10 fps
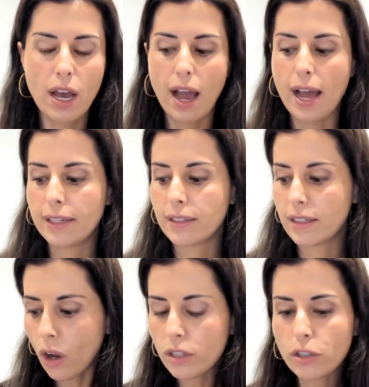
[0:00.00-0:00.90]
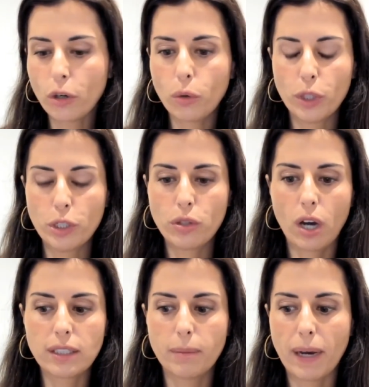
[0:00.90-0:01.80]
And also, when you
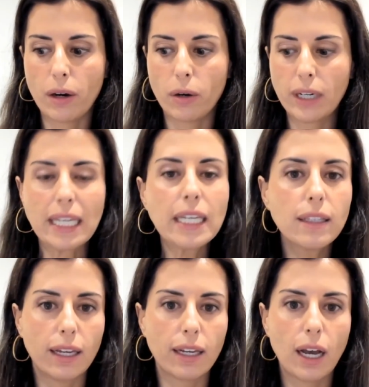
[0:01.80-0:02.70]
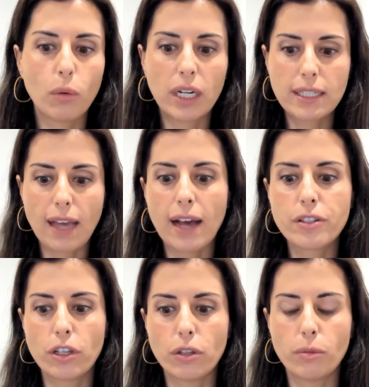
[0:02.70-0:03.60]
talked about healing, I wanted to
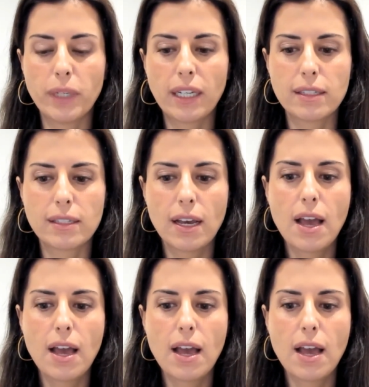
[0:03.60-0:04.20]
ask you because